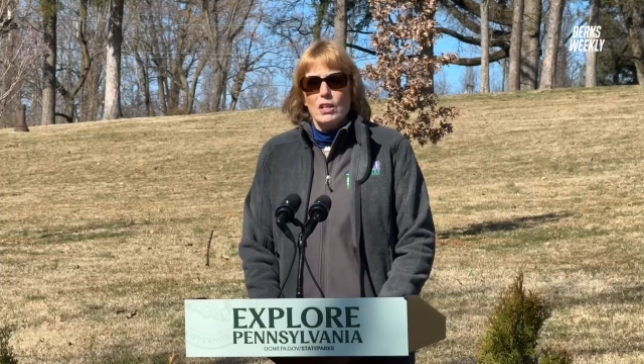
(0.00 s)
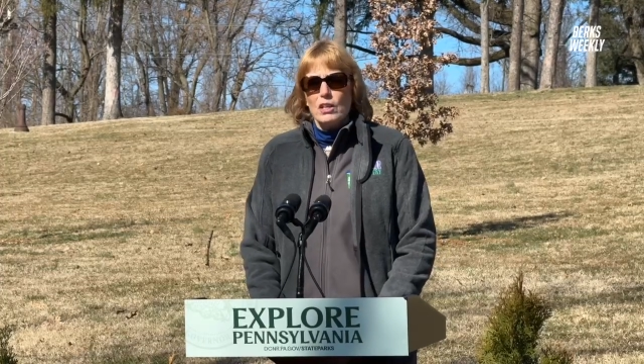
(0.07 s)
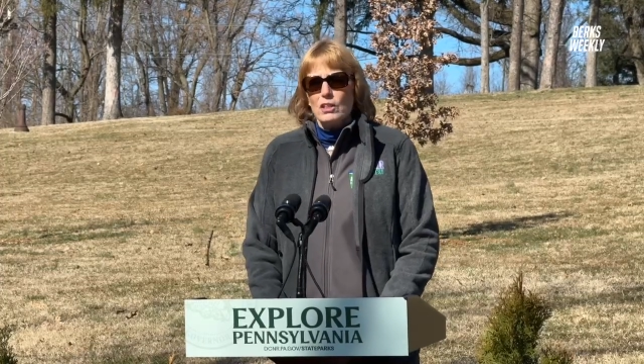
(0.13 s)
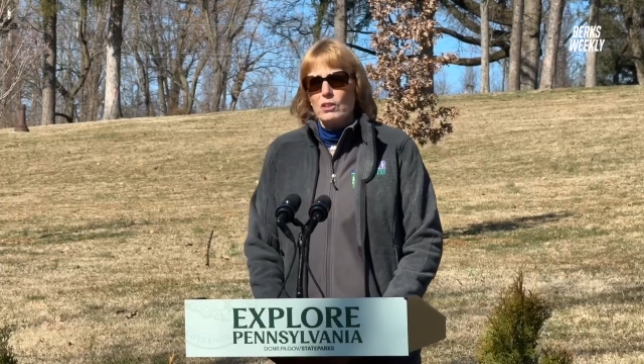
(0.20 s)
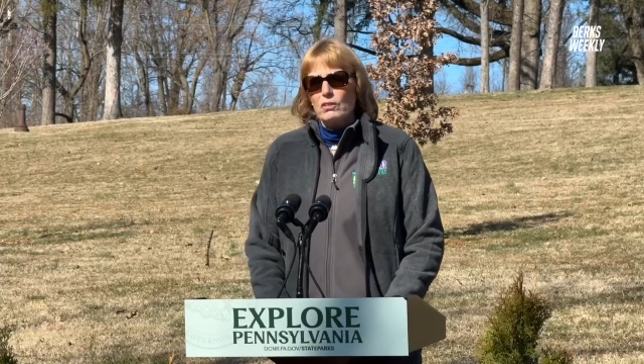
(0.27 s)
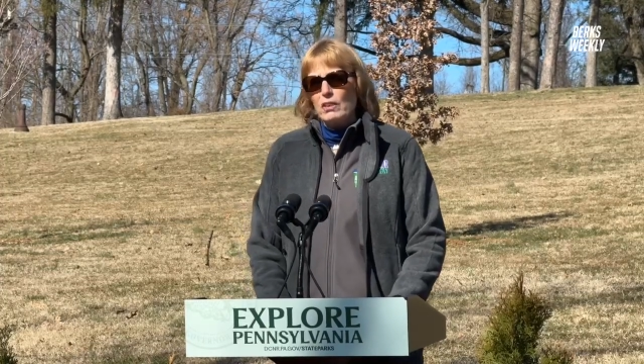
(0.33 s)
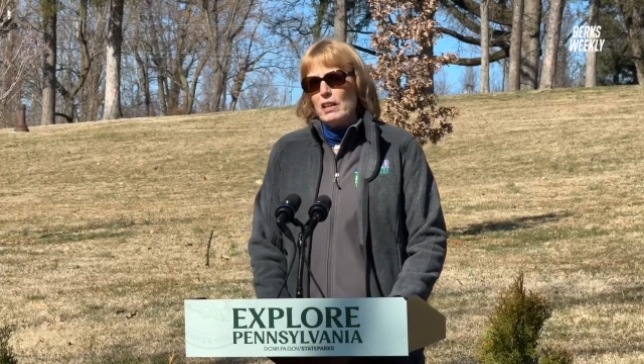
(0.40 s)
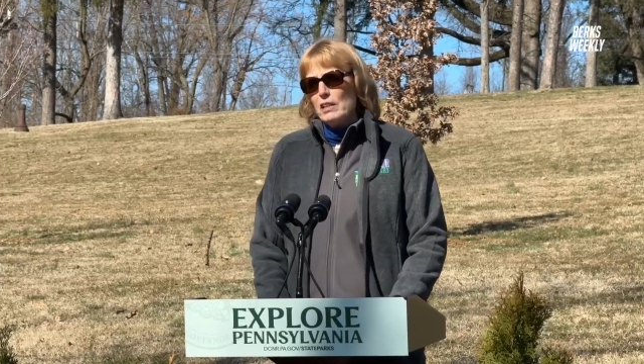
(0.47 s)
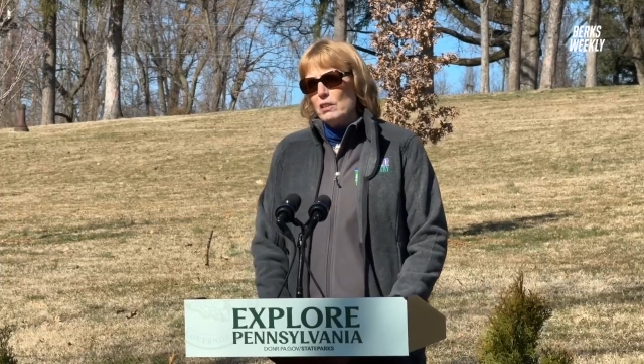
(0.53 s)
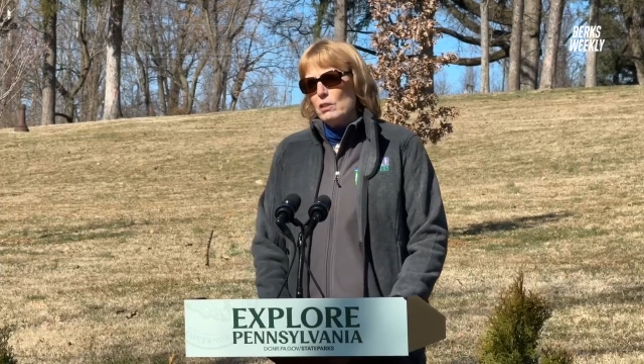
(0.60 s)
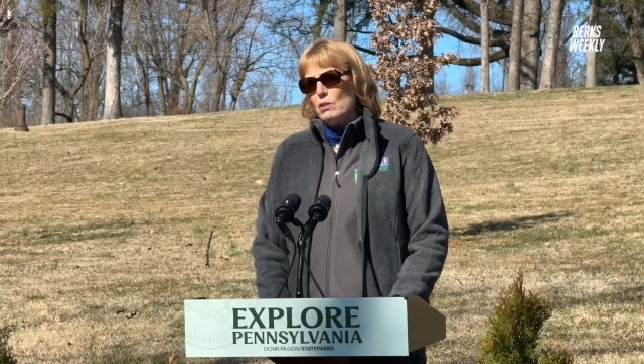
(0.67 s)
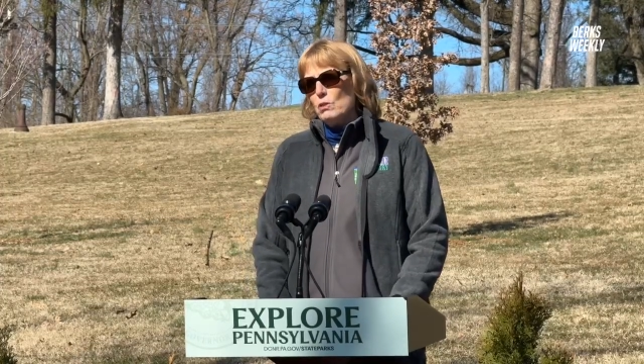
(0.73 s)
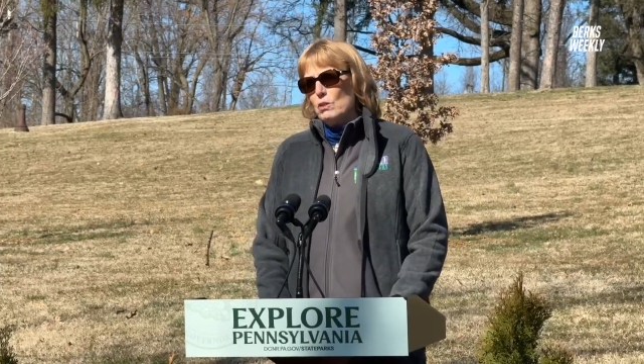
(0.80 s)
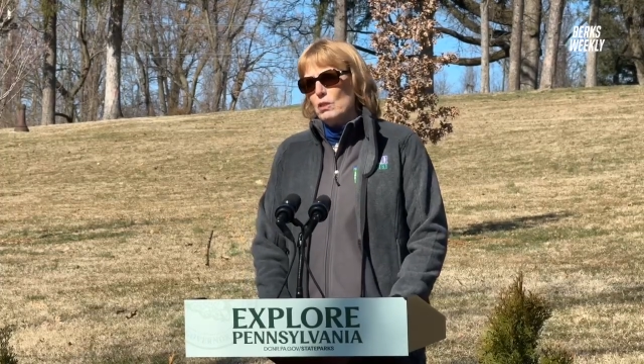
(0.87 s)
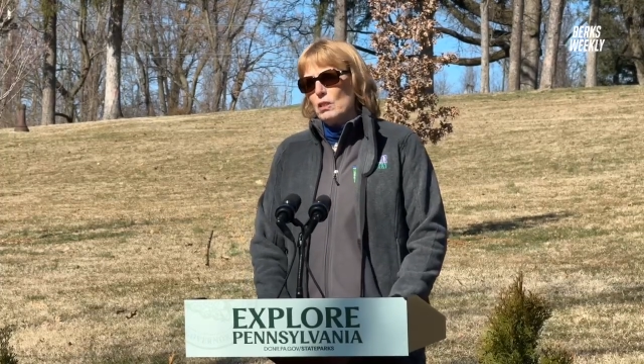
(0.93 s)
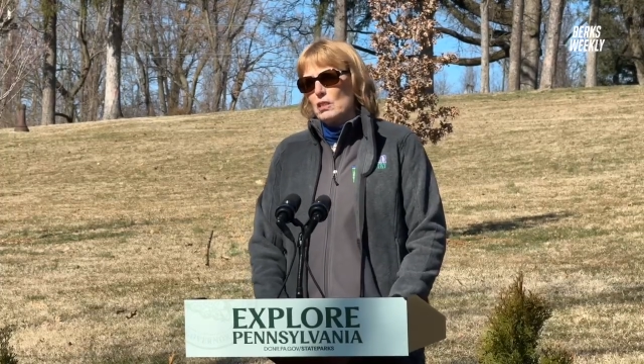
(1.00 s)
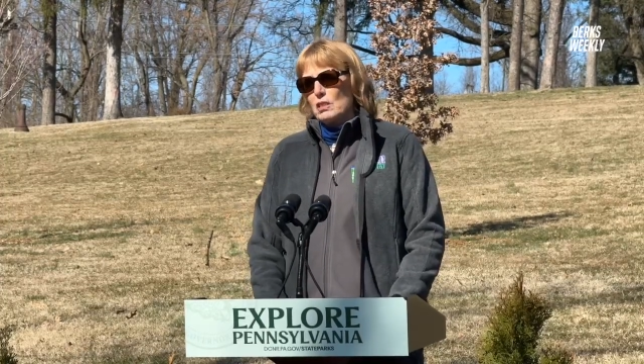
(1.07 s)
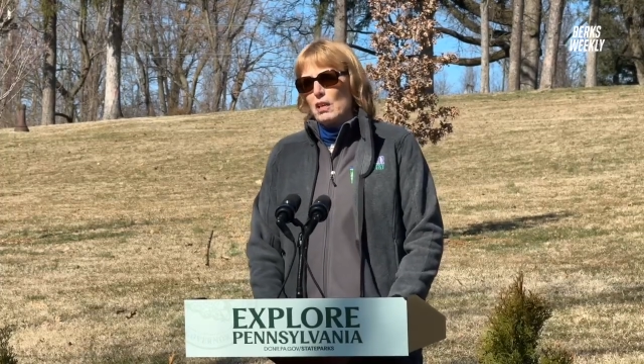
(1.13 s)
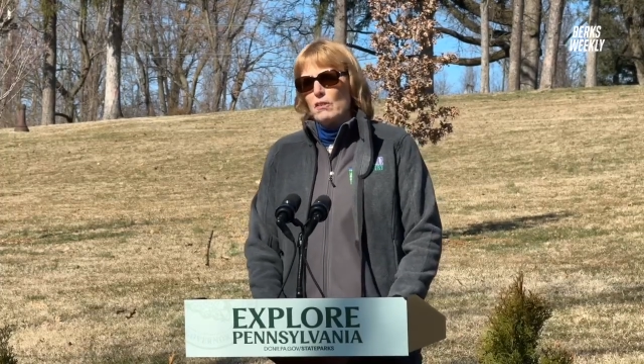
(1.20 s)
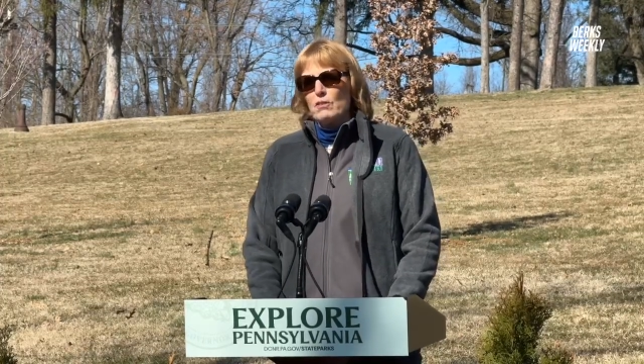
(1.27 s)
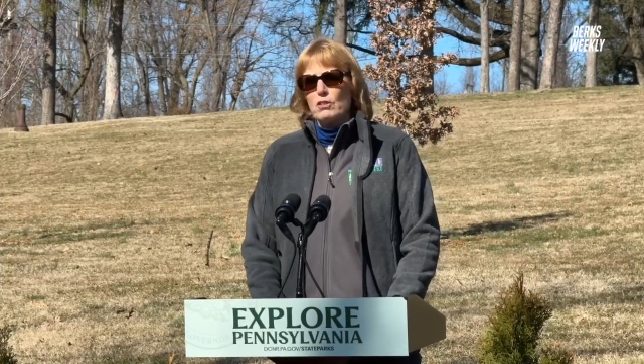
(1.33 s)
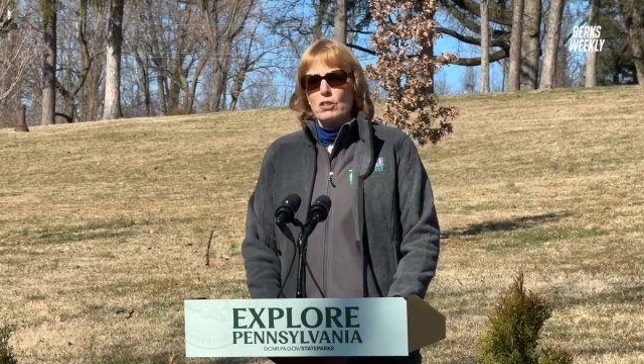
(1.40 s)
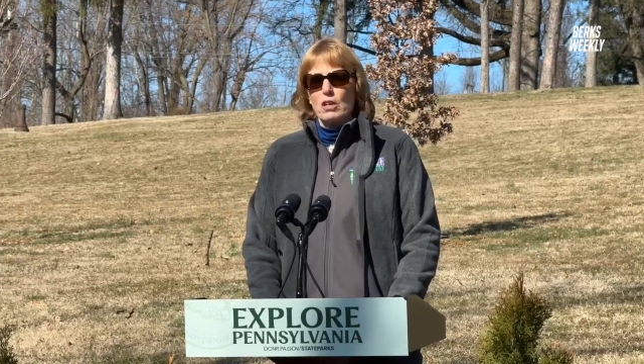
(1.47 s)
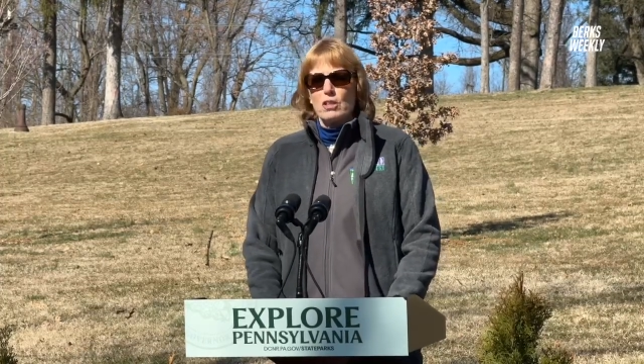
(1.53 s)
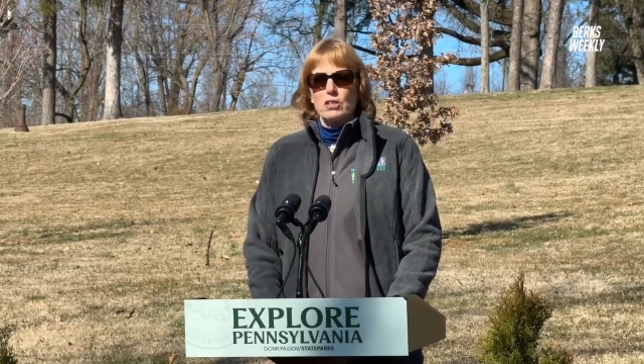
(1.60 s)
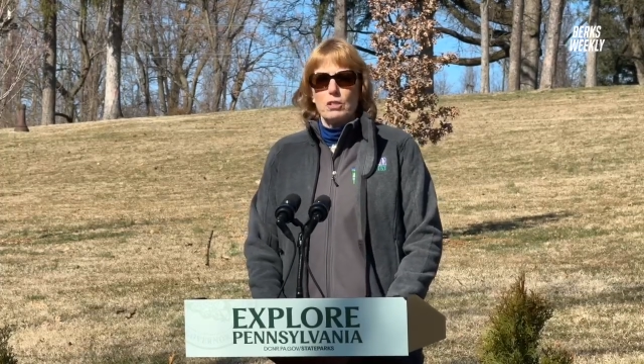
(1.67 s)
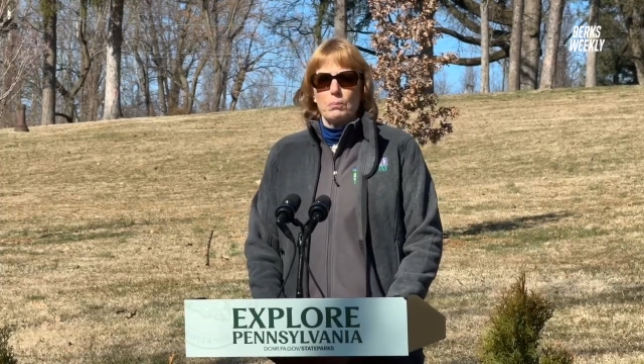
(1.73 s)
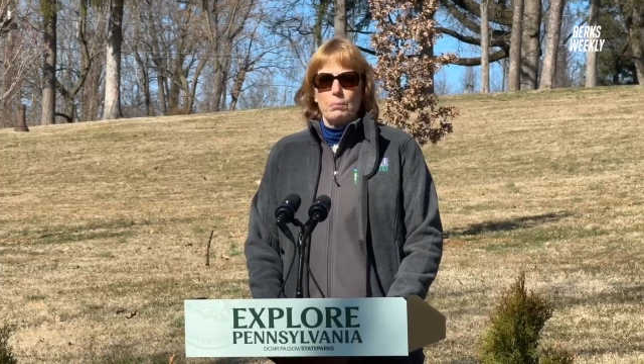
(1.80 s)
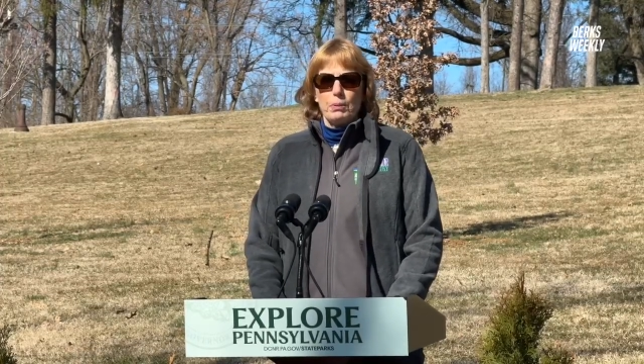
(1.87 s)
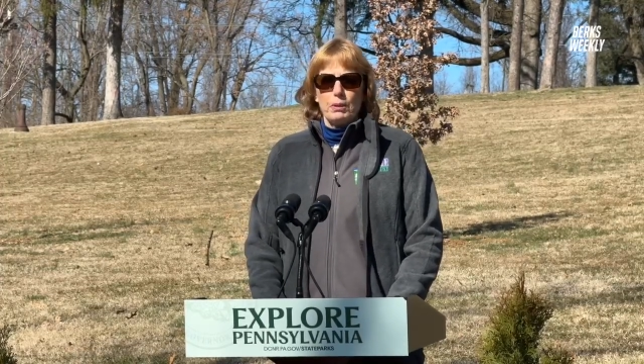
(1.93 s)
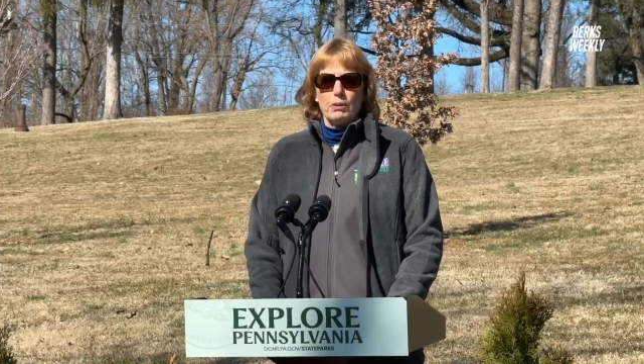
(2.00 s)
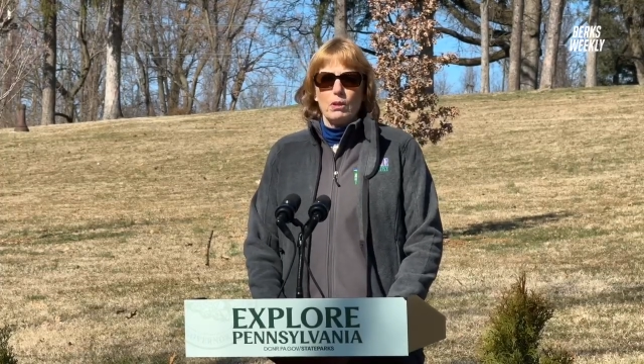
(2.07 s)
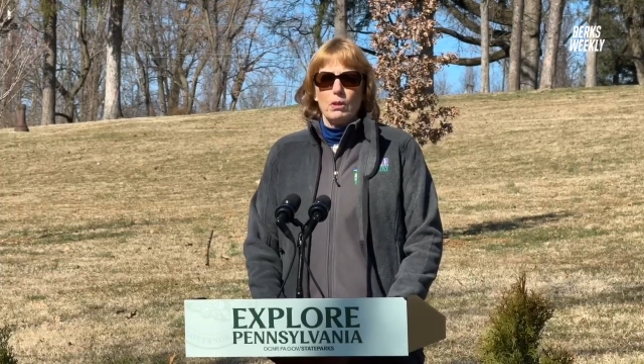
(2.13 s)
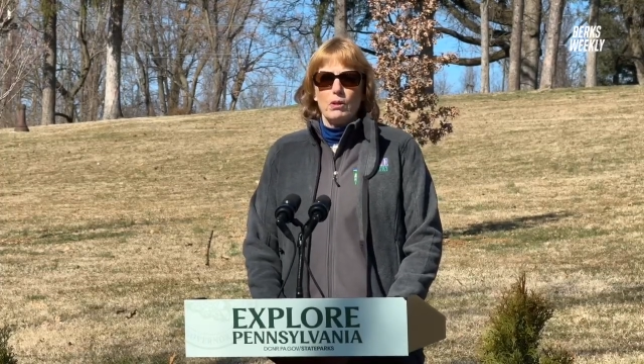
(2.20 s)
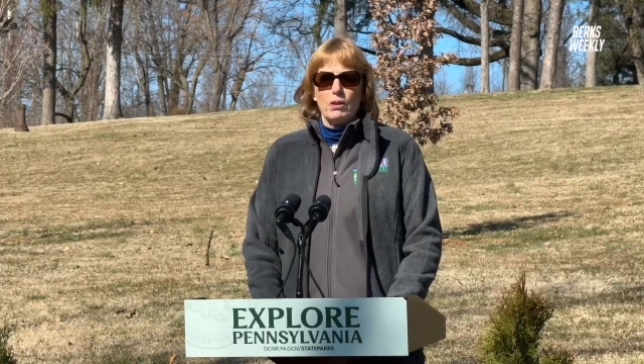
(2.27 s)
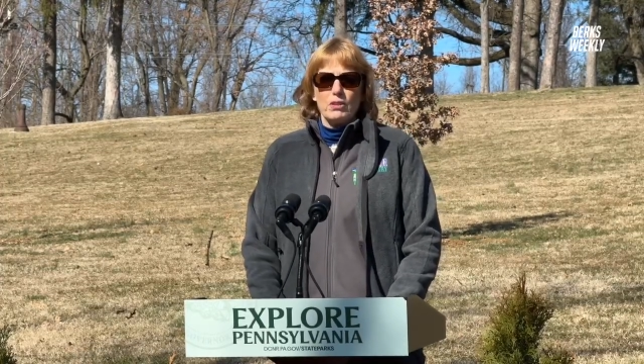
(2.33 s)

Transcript: The great news is Governor Josh Shapiro